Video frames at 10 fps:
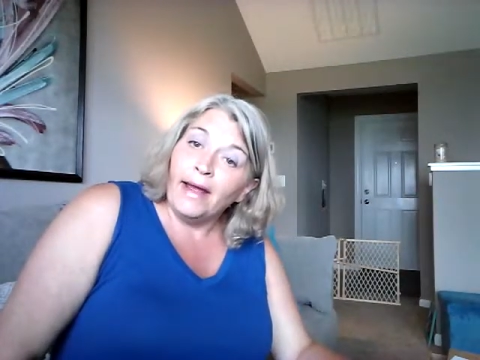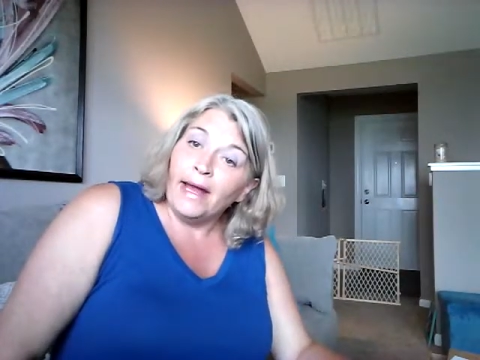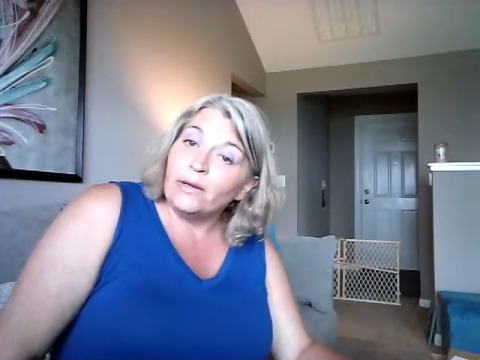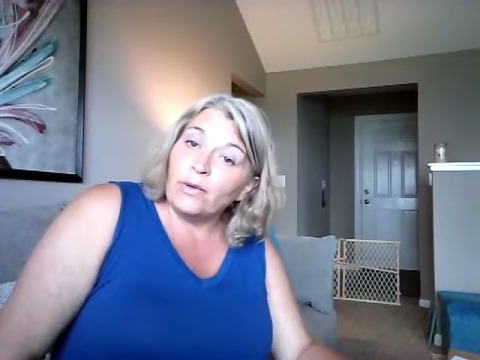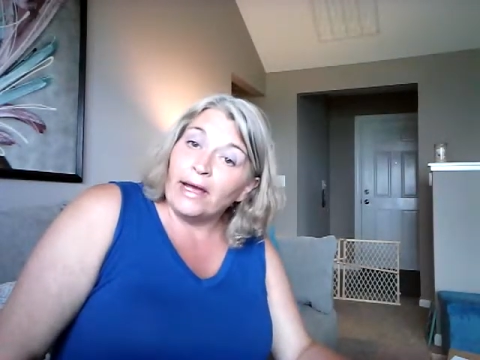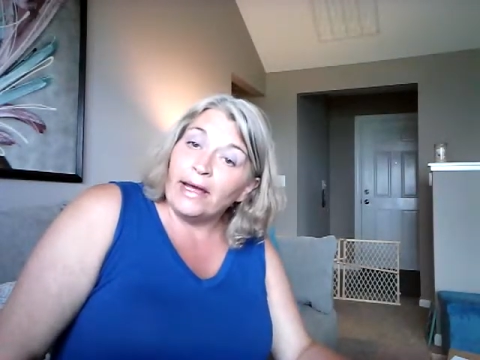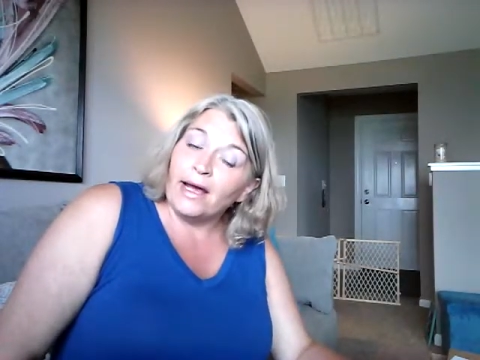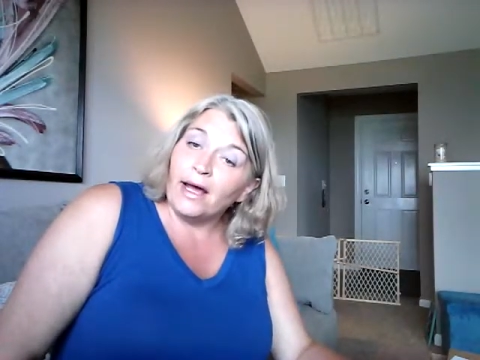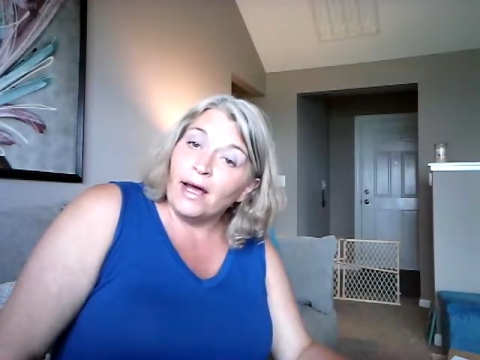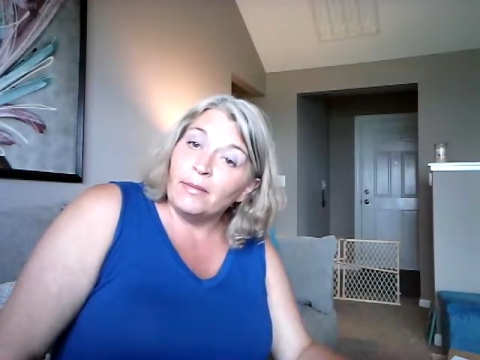
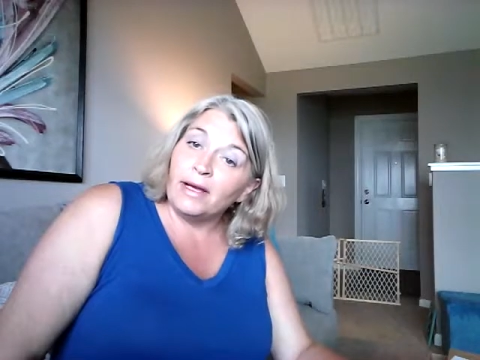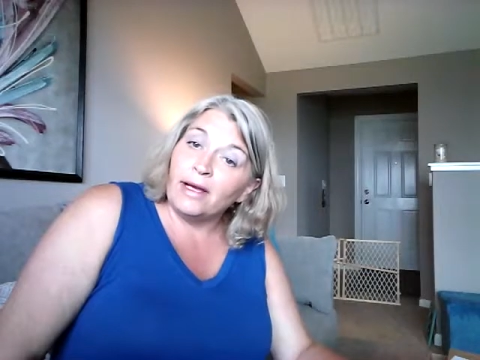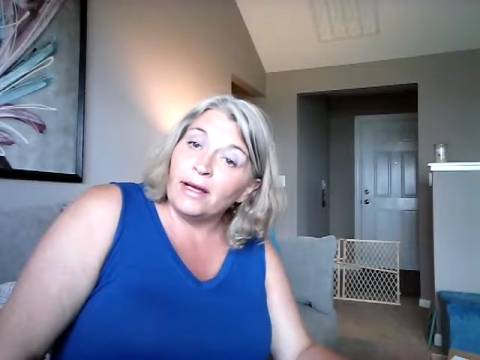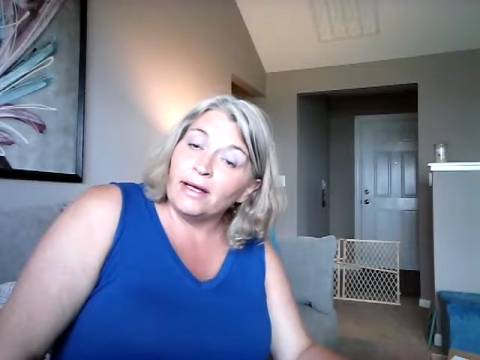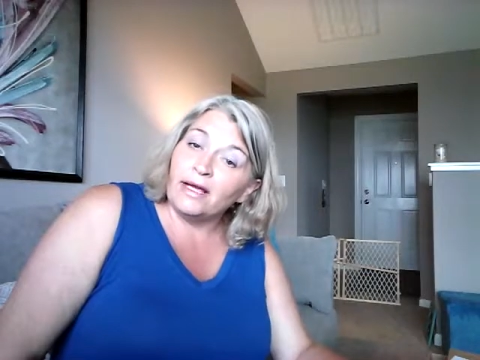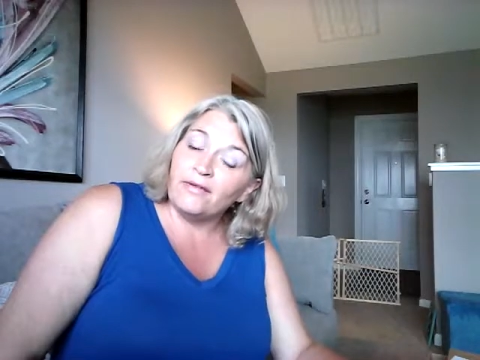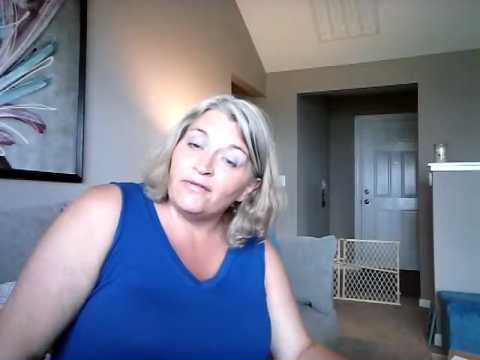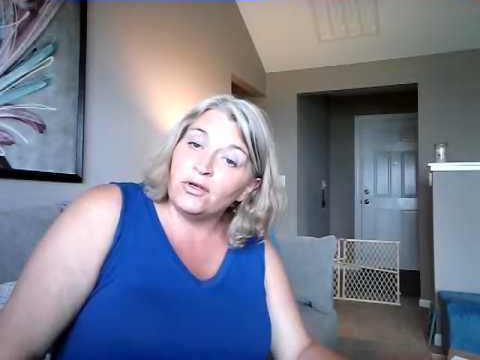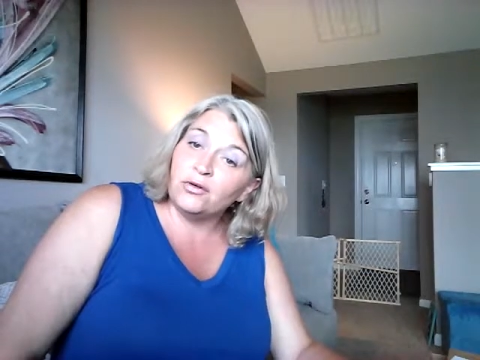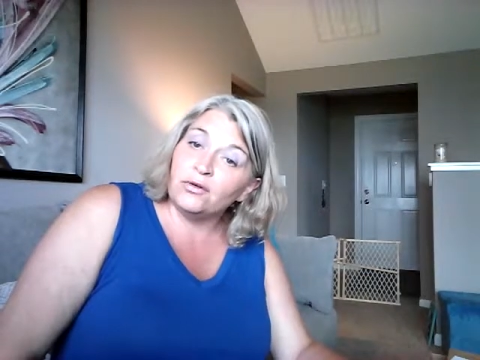Anyway,
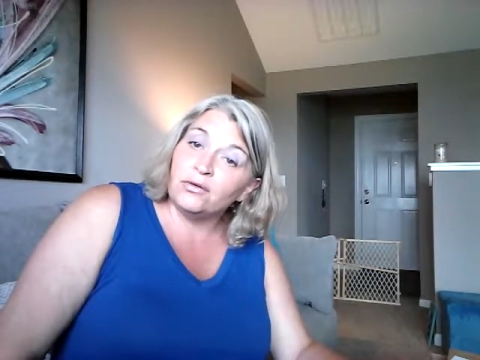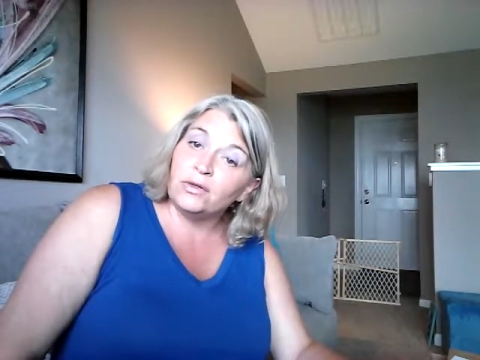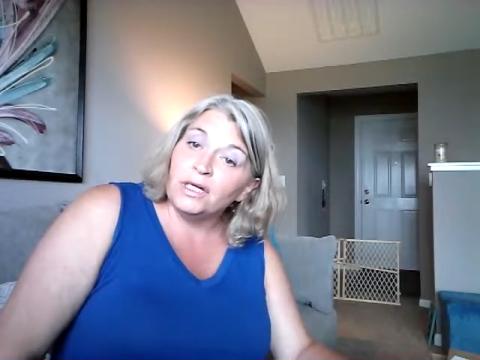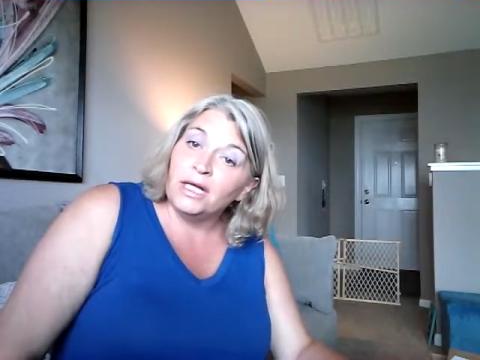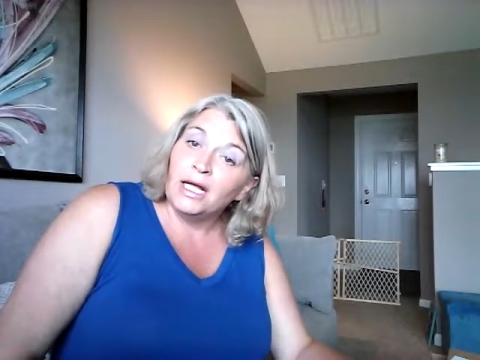if you